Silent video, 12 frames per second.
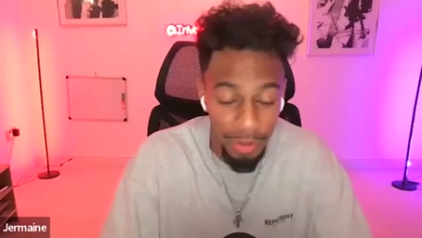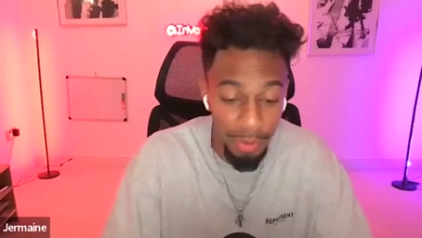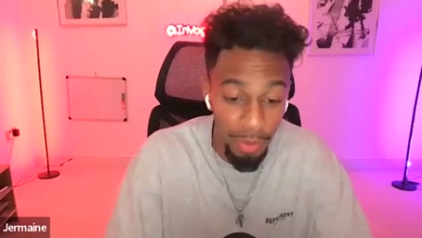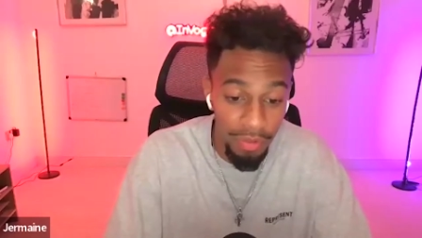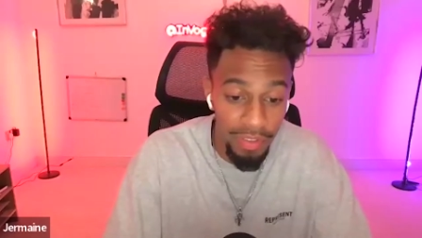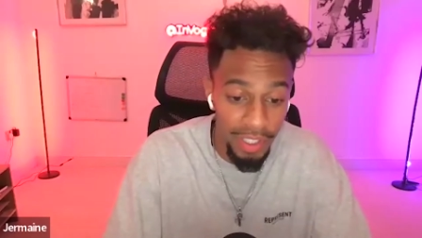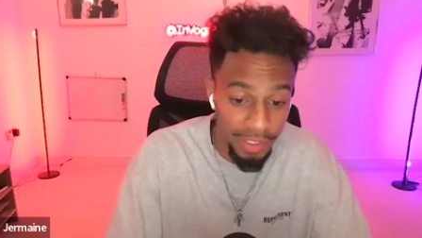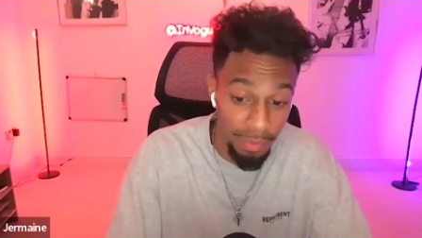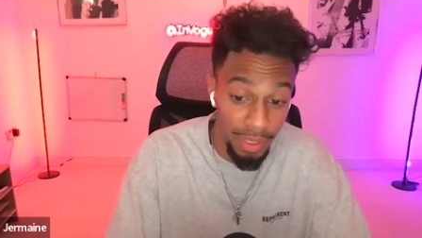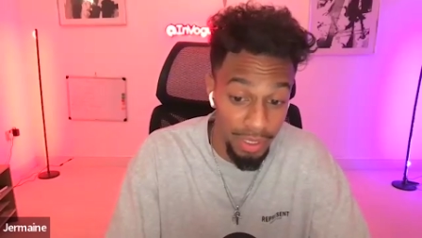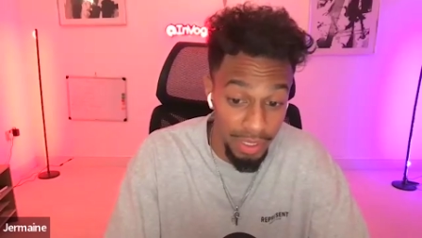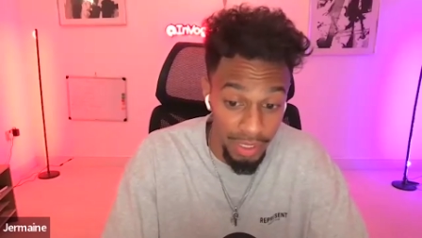much more
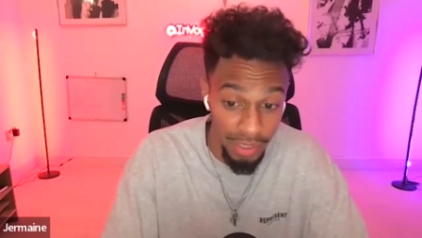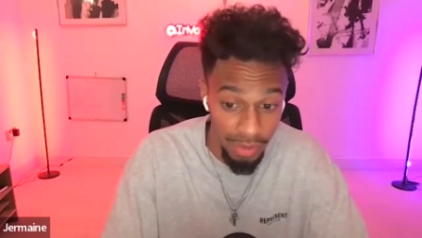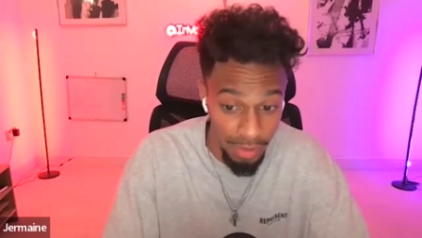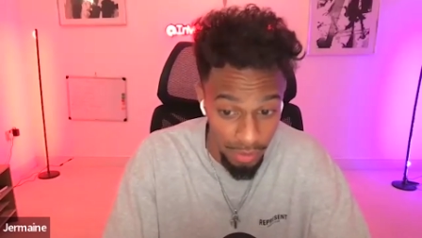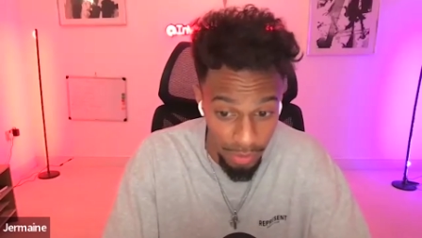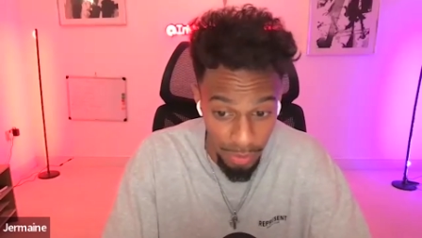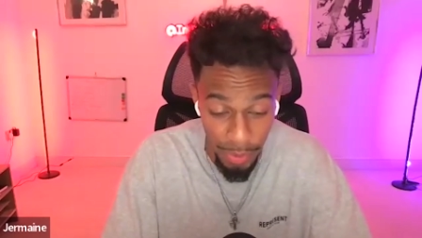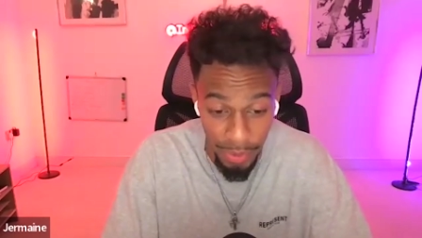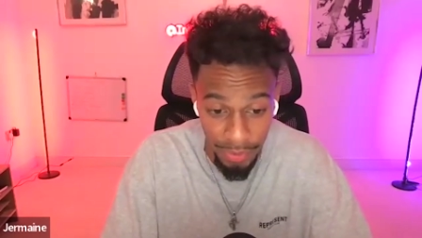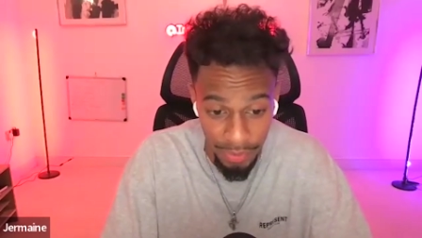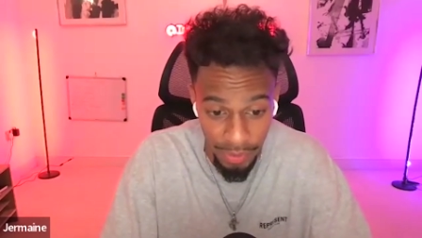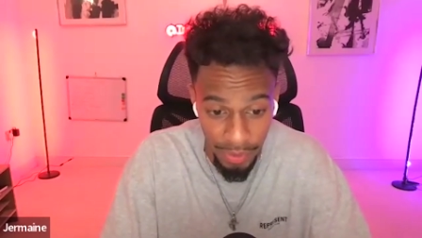flexibility, to be
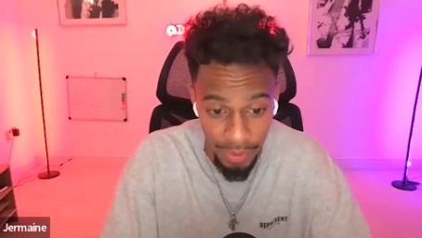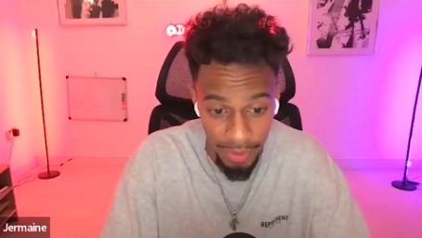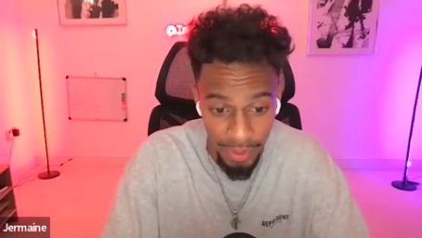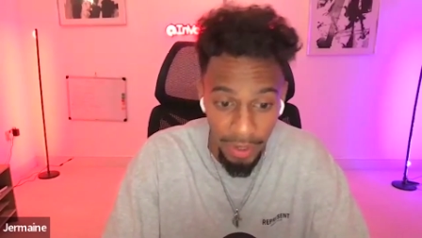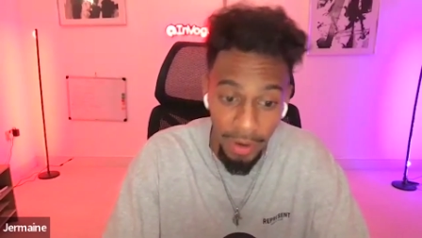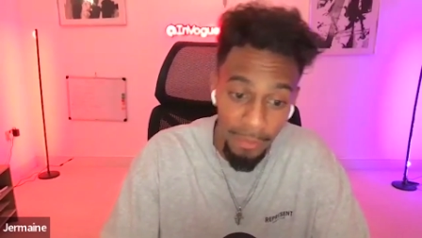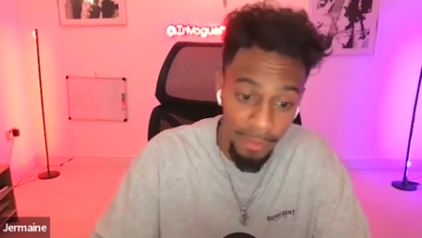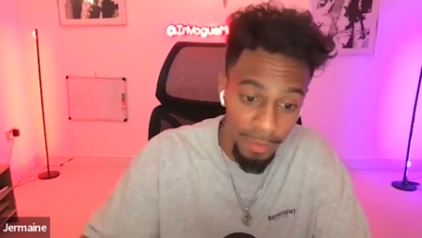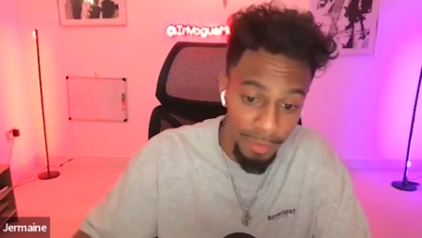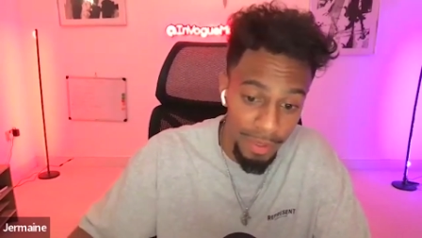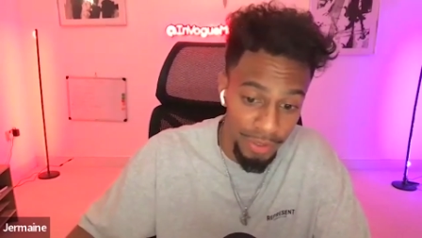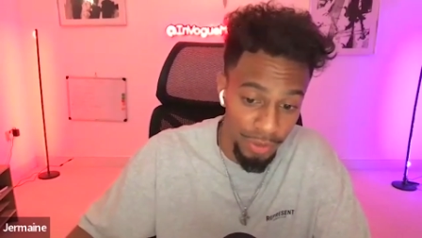honest with
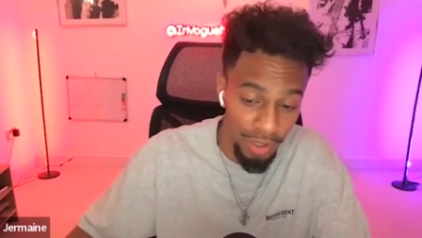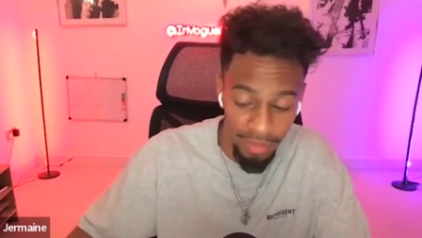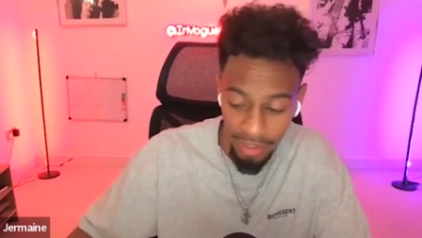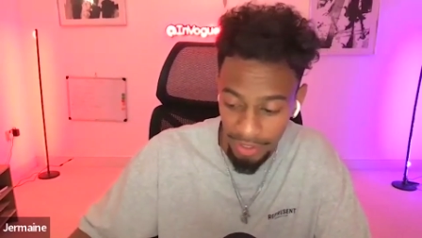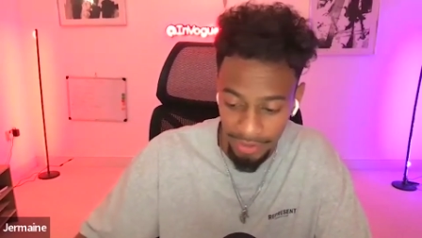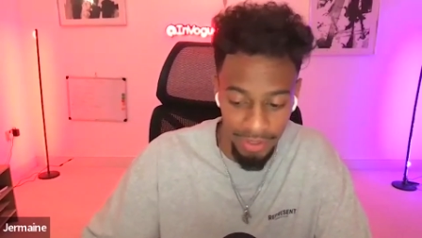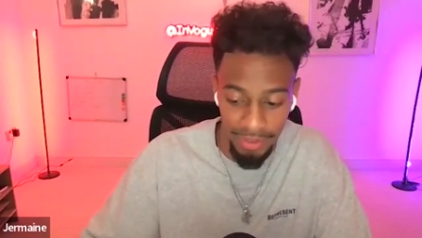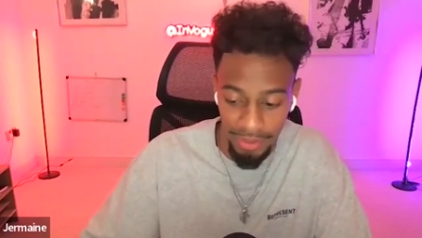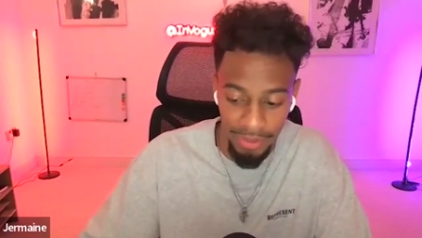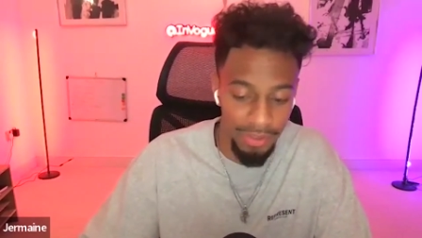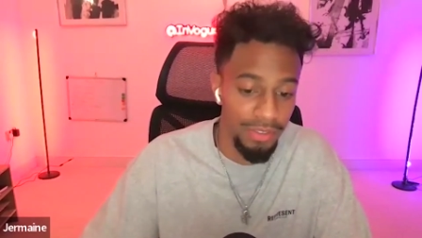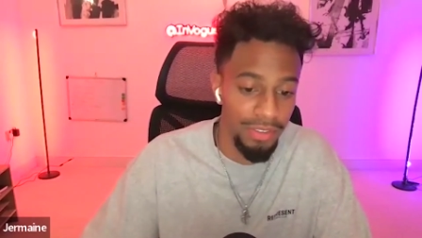you. Big traveler, so I
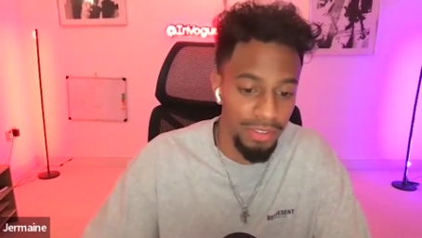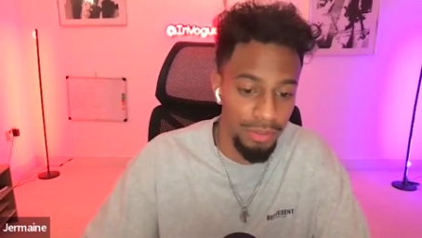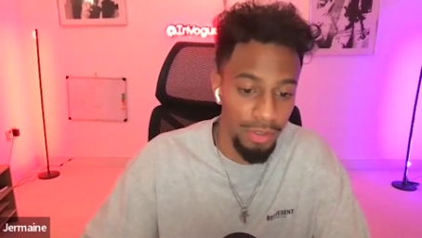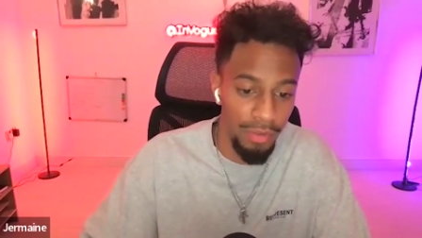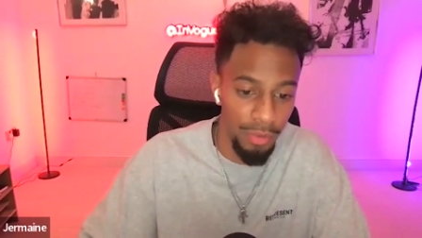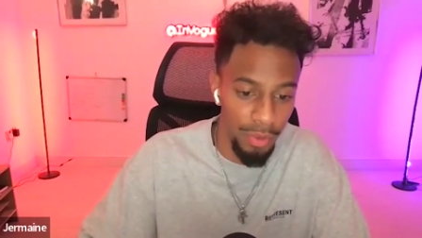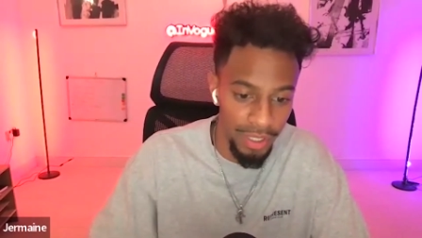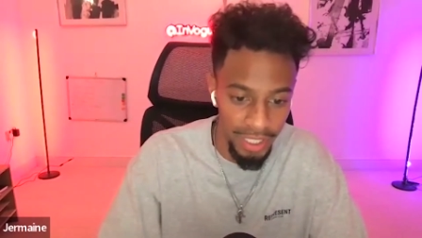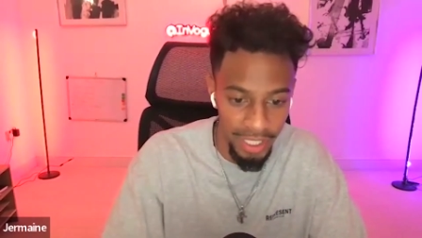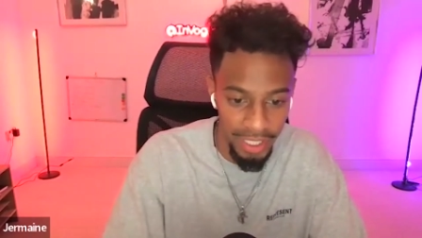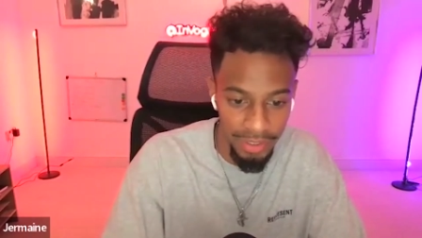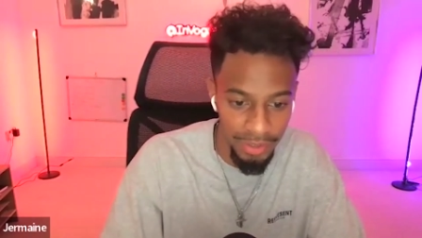do travel when I
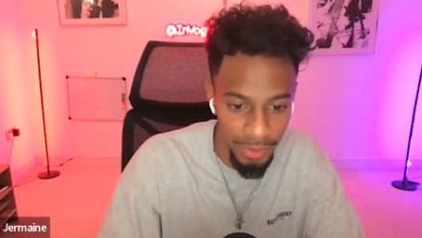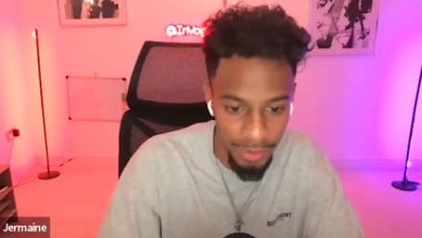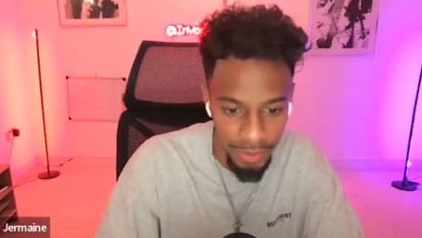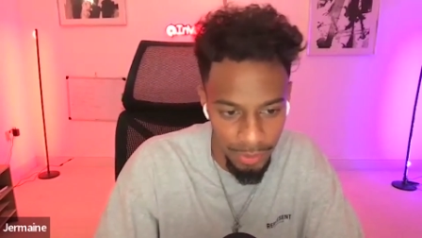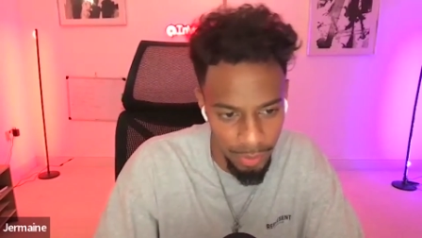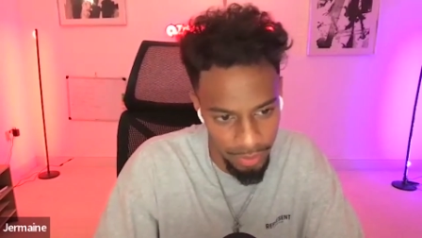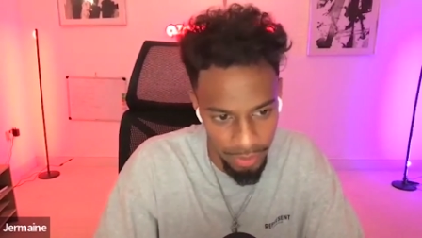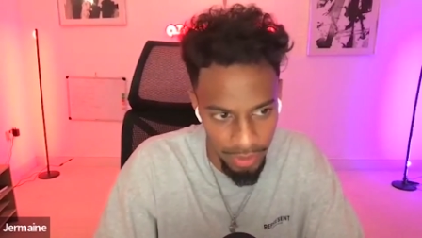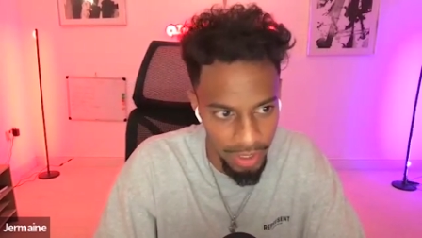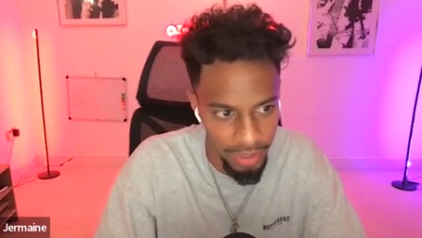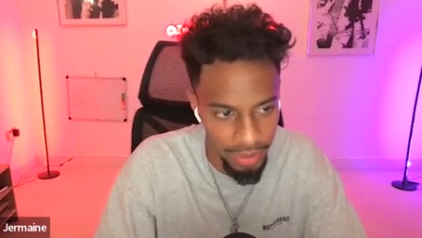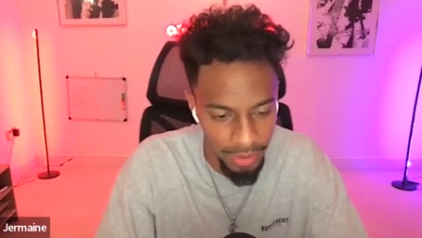can during the
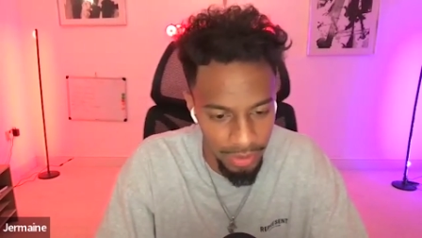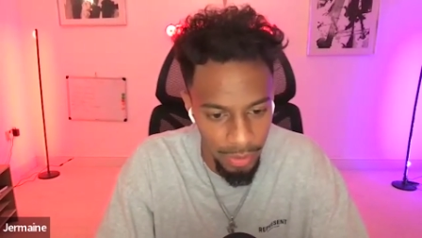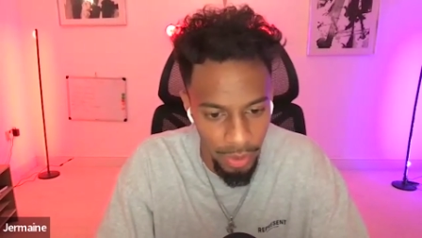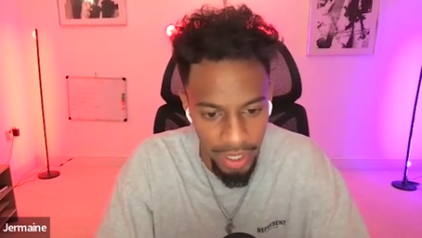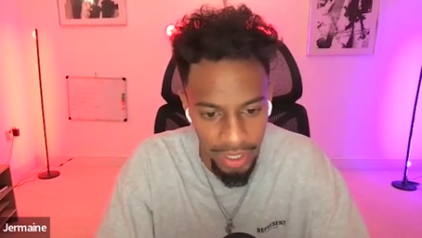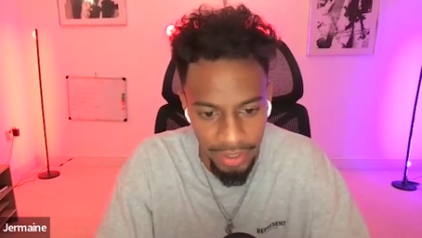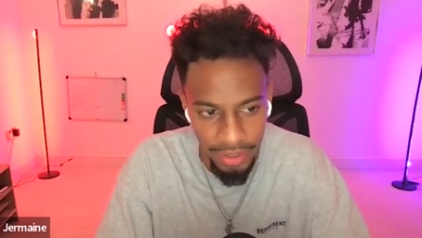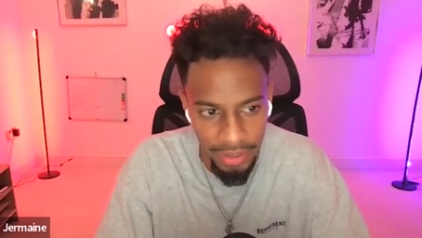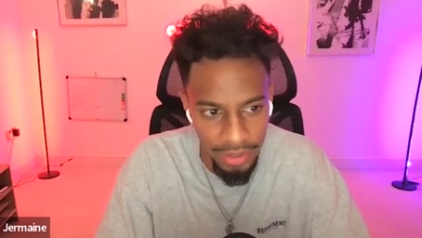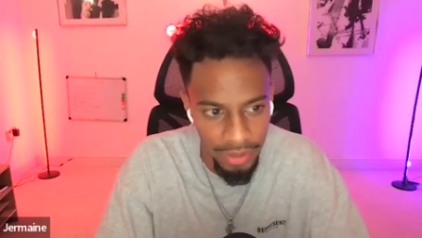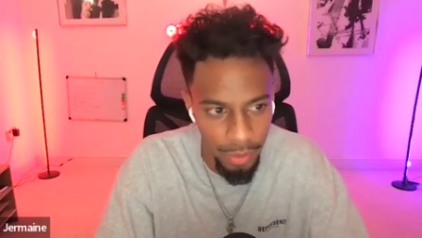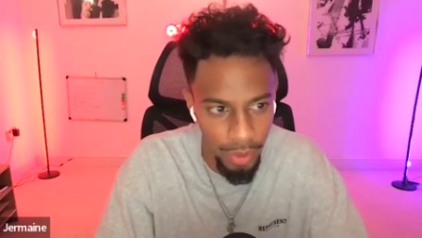
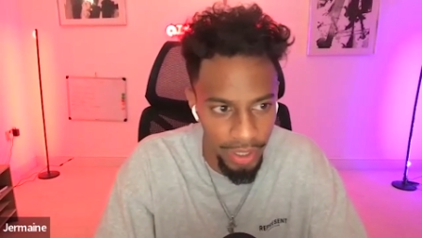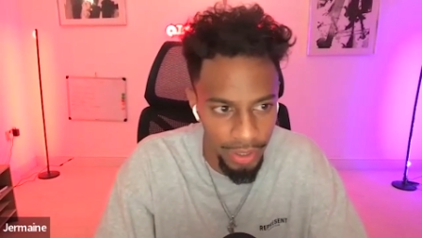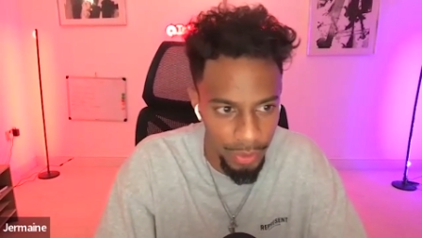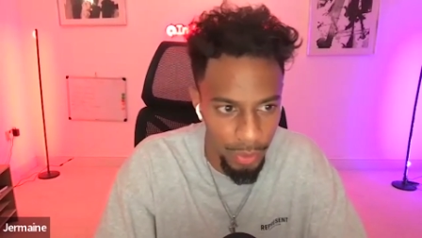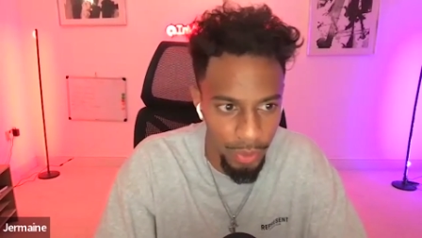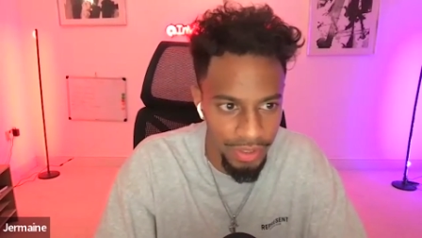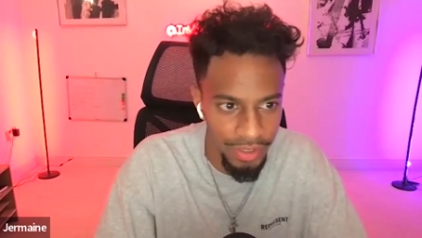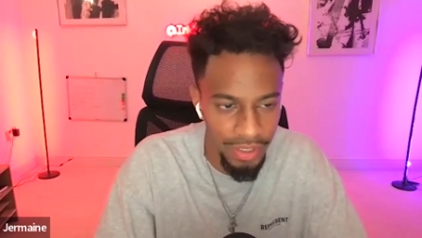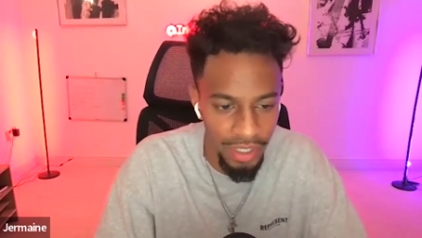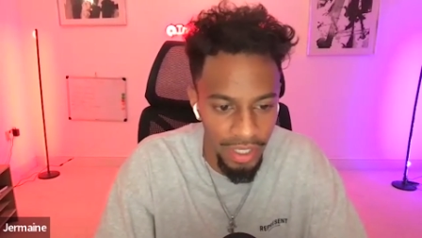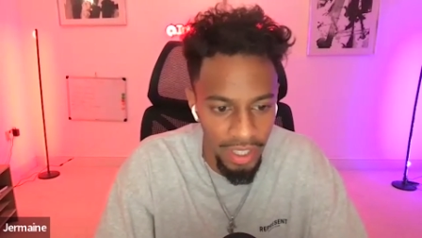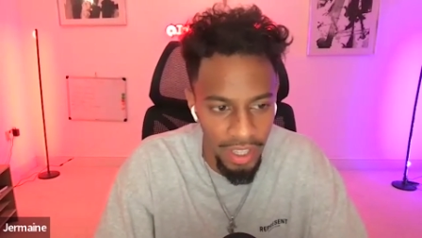quieter quarters.